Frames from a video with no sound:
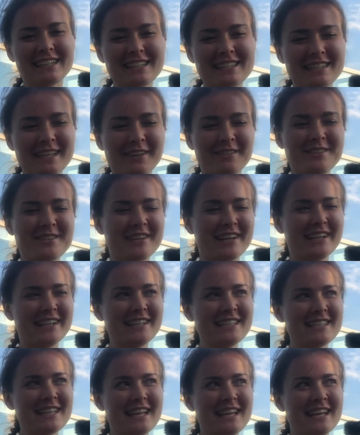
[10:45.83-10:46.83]
Some
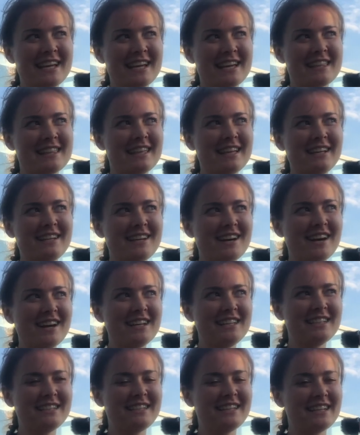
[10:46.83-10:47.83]
drugs that
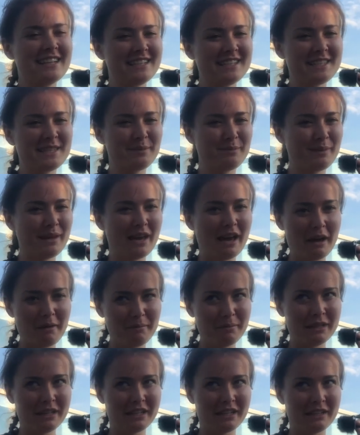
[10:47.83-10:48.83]
kind of tensed me
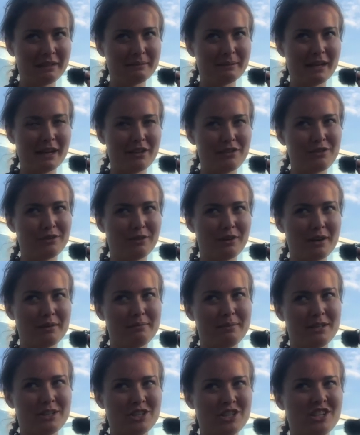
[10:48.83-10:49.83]
up a little bit. I thought I'd
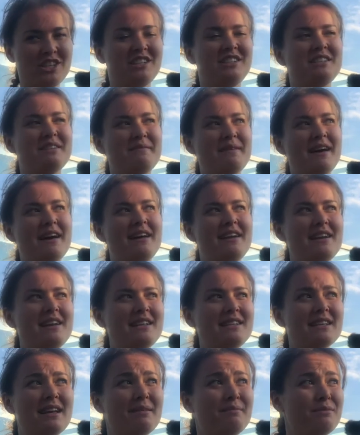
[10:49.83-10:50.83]
be chilled about
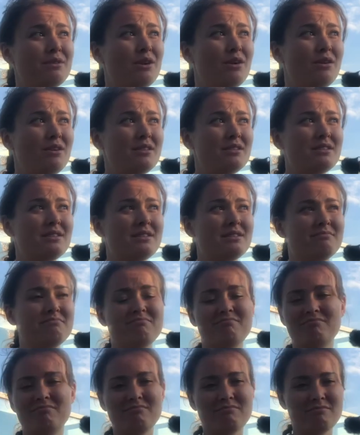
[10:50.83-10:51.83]
it. I'm not
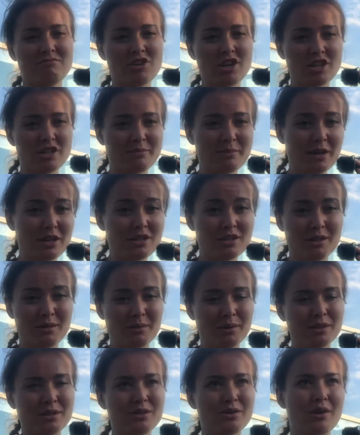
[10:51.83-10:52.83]
judgmental
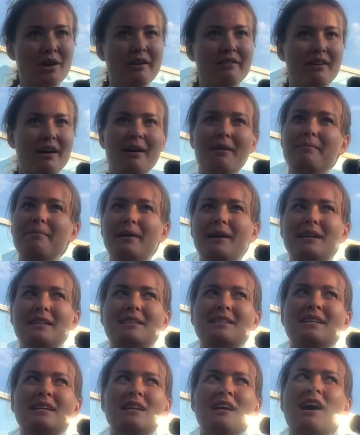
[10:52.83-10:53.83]
whatsoever, but
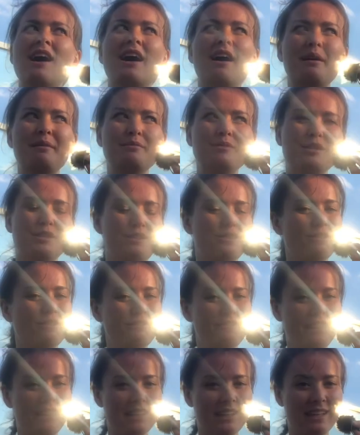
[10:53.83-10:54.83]
I'm just not
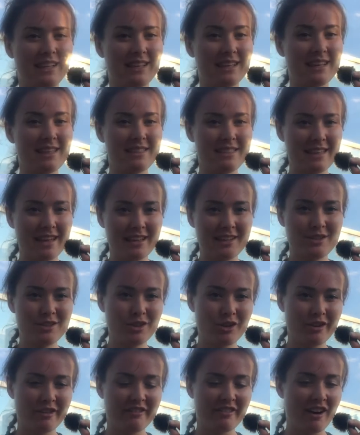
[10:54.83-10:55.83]
feeling that
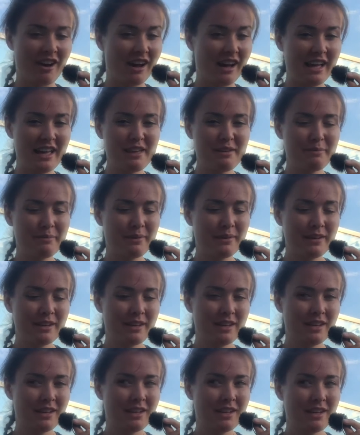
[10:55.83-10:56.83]
sort of vibe.
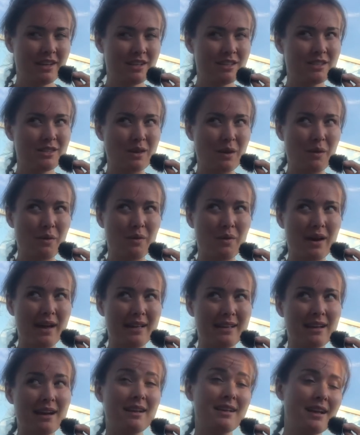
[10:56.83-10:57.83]
So
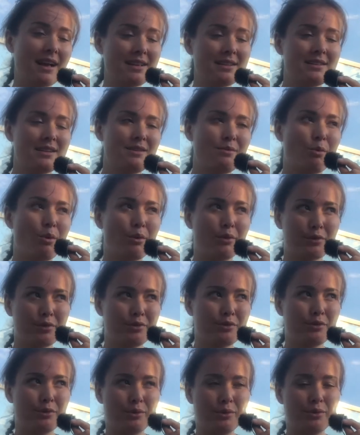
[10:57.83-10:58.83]
I did walk
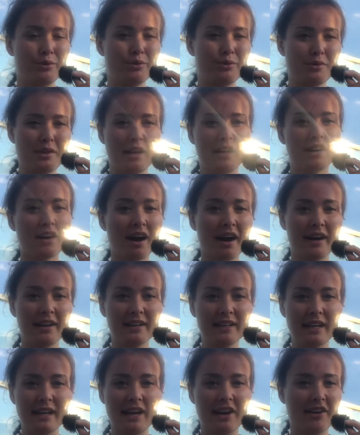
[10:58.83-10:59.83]
through that
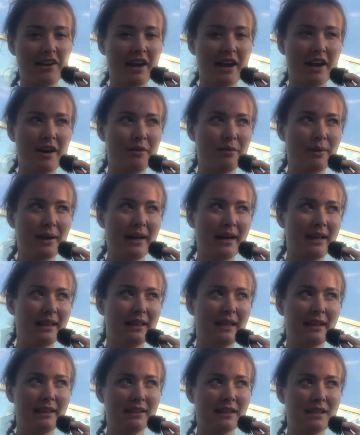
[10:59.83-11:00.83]
kind of area where
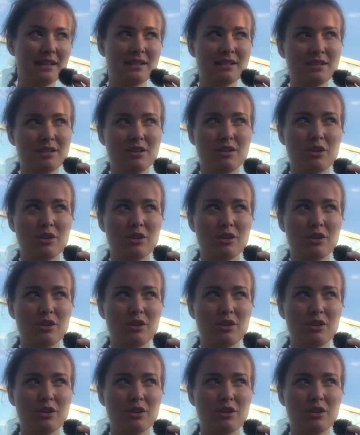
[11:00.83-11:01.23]
like there's, you